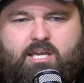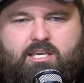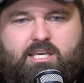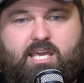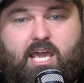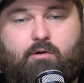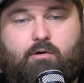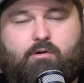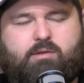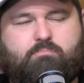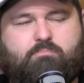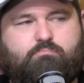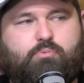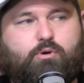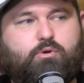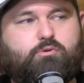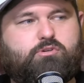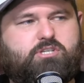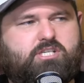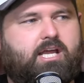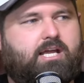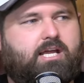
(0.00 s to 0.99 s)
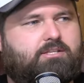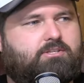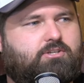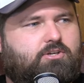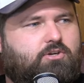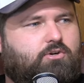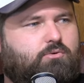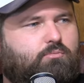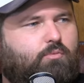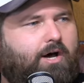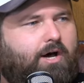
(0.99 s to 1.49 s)
Kerry Boustead's a
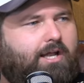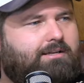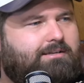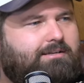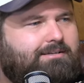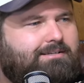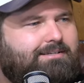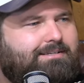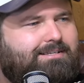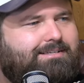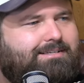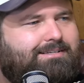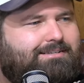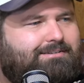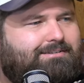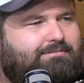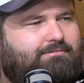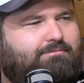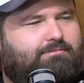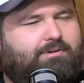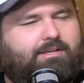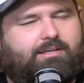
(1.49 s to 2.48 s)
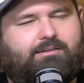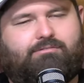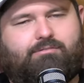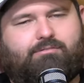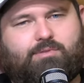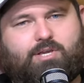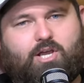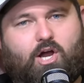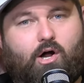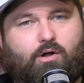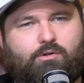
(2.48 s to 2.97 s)
good one. Really from
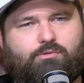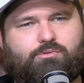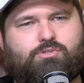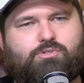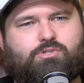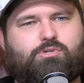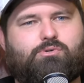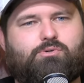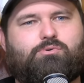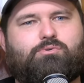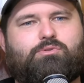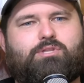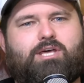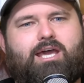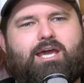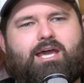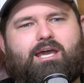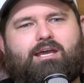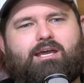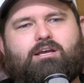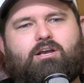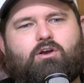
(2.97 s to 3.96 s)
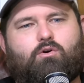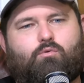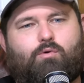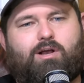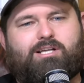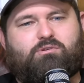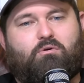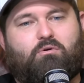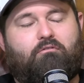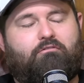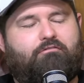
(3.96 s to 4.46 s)
the old school there.
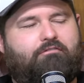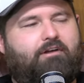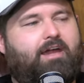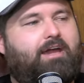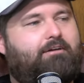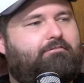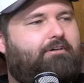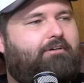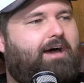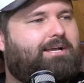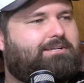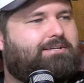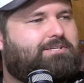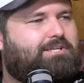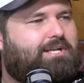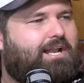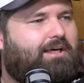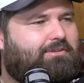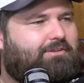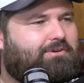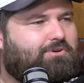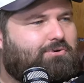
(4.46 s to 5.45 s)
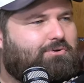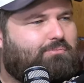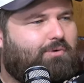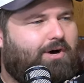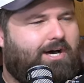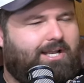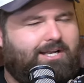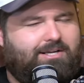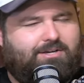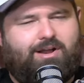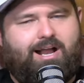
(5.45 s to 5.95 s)
Russell Fairfax, another good
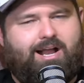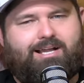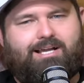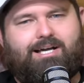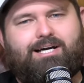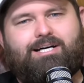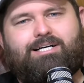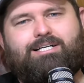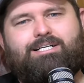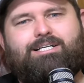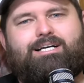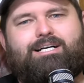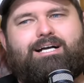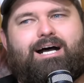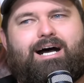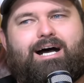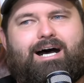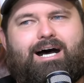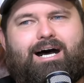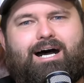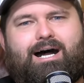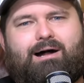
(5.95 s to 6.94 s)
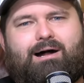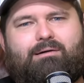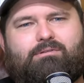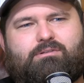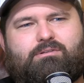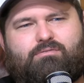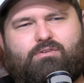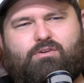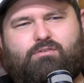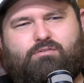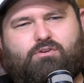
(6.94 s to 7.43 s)
one, a cracker. Uh,
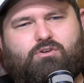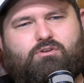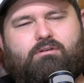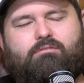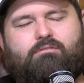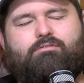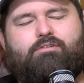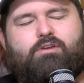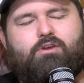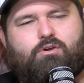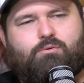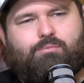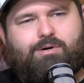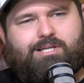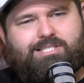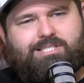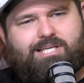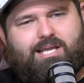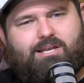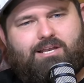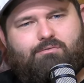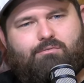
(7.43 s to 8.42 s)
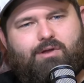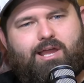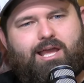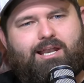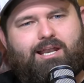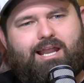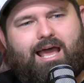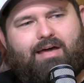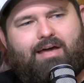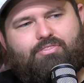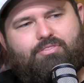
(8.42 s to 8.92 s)
there's a few, a few good ones getting
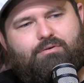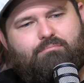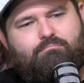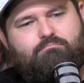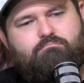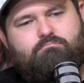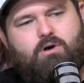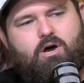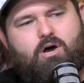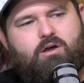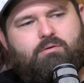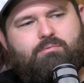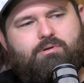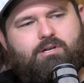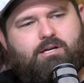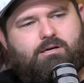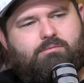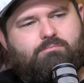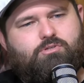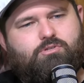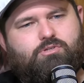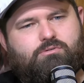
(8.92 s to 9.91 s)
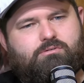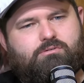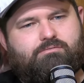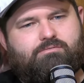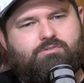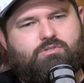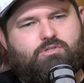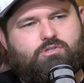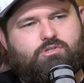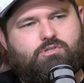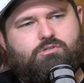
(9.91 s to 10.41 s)
around at the moment. I'm sort
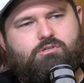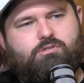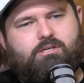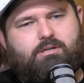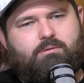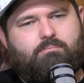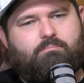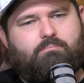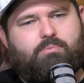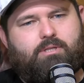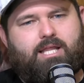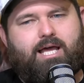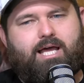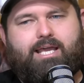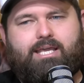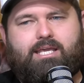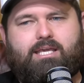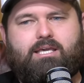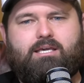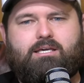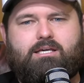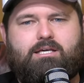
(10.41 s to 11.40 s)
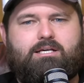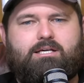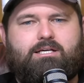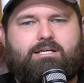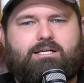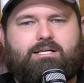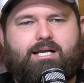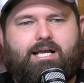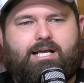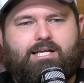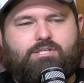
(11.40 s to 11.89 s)
of shooting a mm. blank
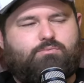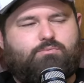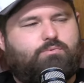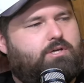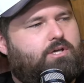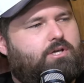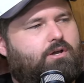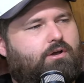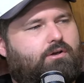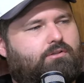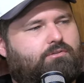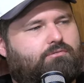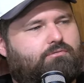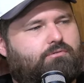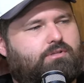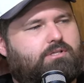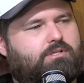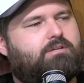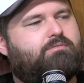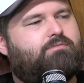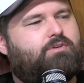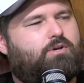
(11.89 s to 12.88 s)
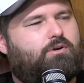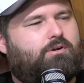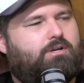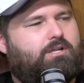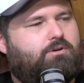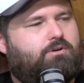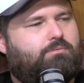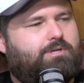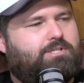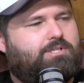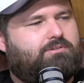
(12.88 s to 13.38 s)
as we go through this. Have you got
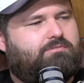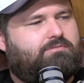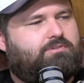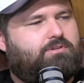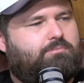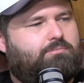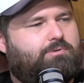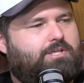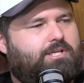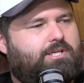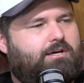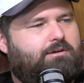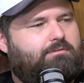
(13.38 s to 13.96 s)
any good ones off the top of your dome?